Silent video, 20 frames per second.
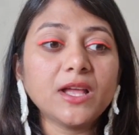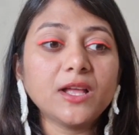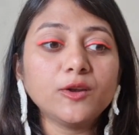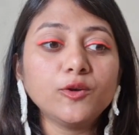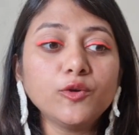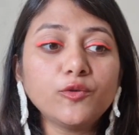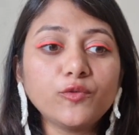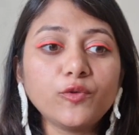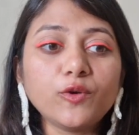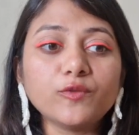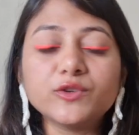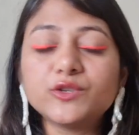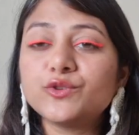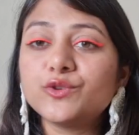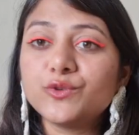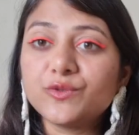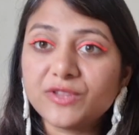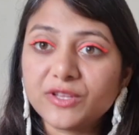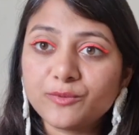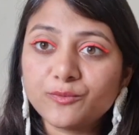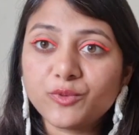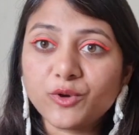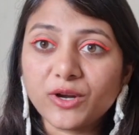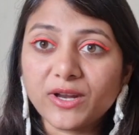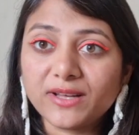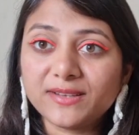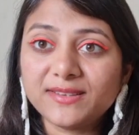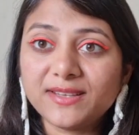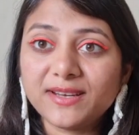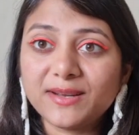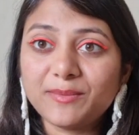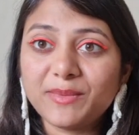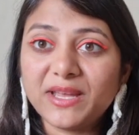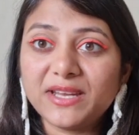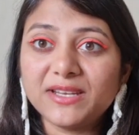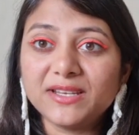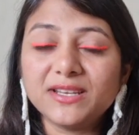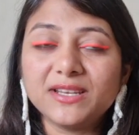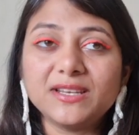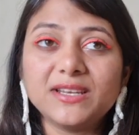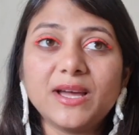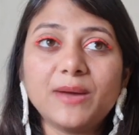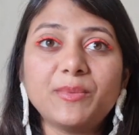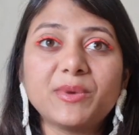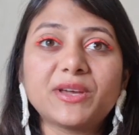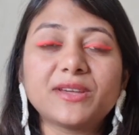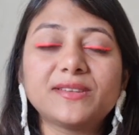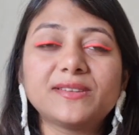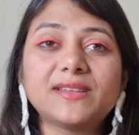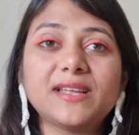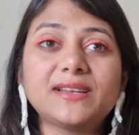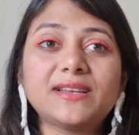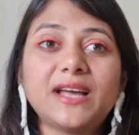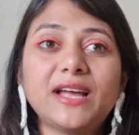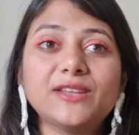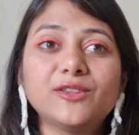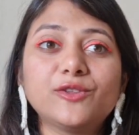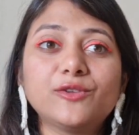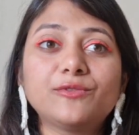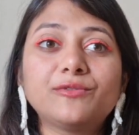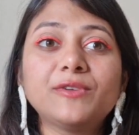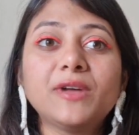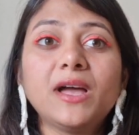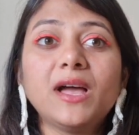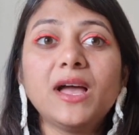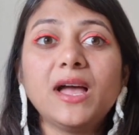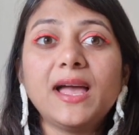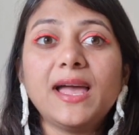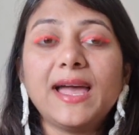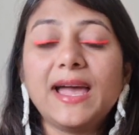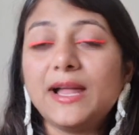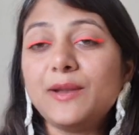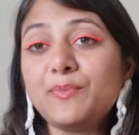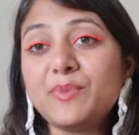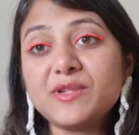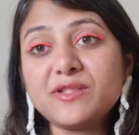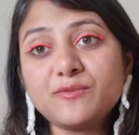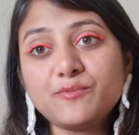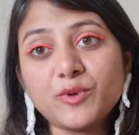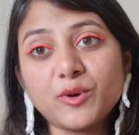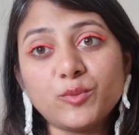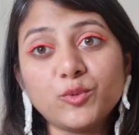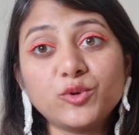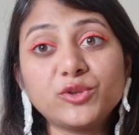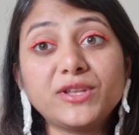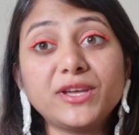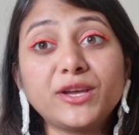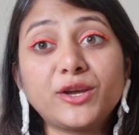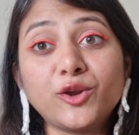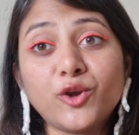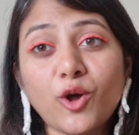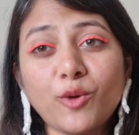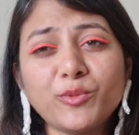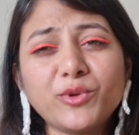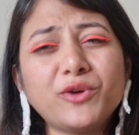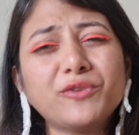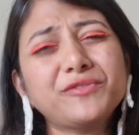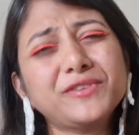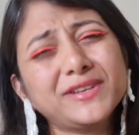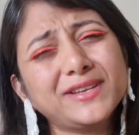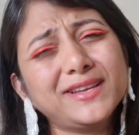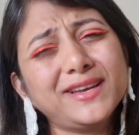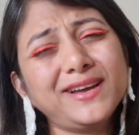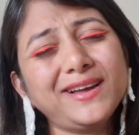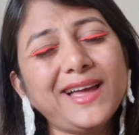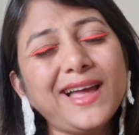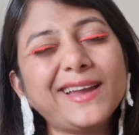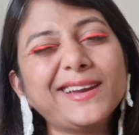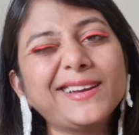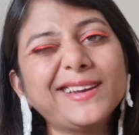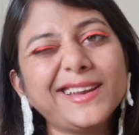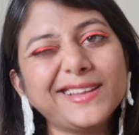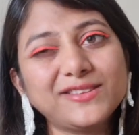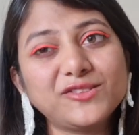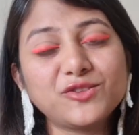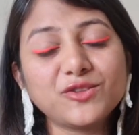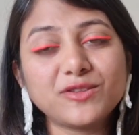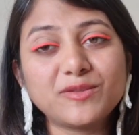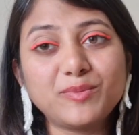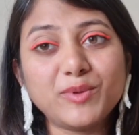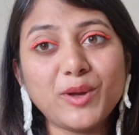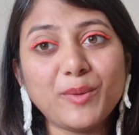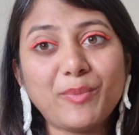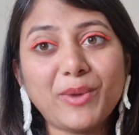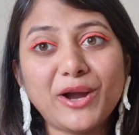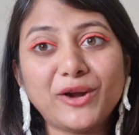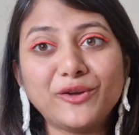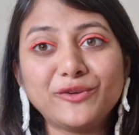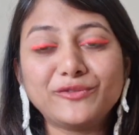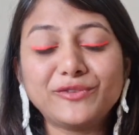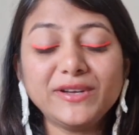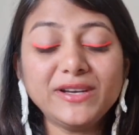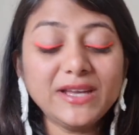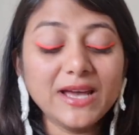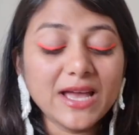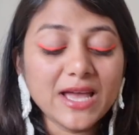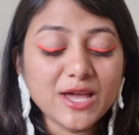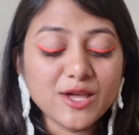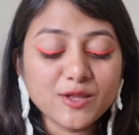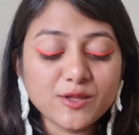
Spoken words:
look forward to using products that are made in India, because that kind of help us promote the economy of India, and let's just be a part of it.